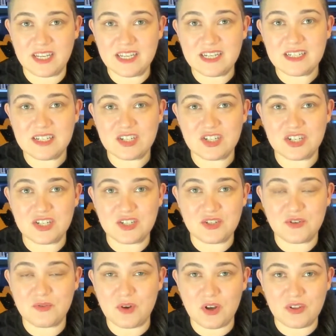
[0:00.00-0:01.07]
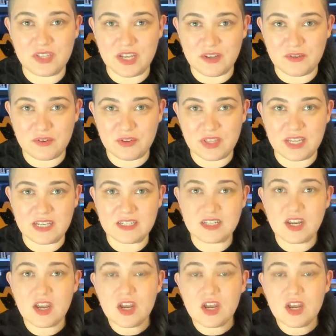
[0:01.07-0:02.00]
in addition to all the other things.